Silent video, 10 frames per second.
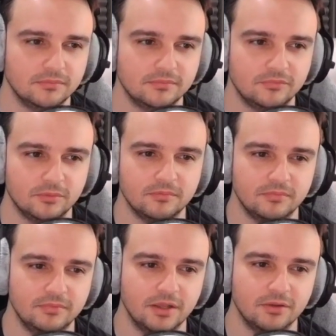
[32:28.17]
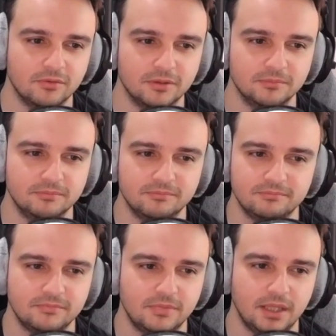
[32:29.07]
from NetherRealm,
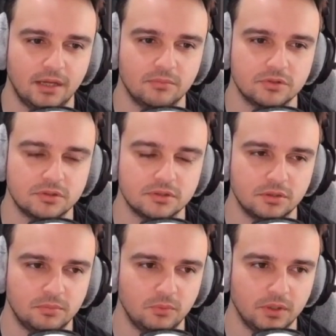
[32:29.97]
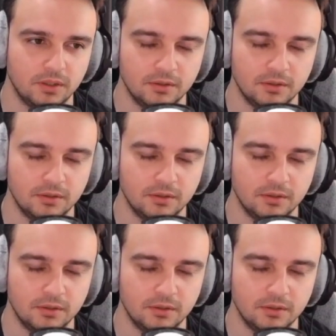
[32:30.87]
gangbusters, it'll be wicked.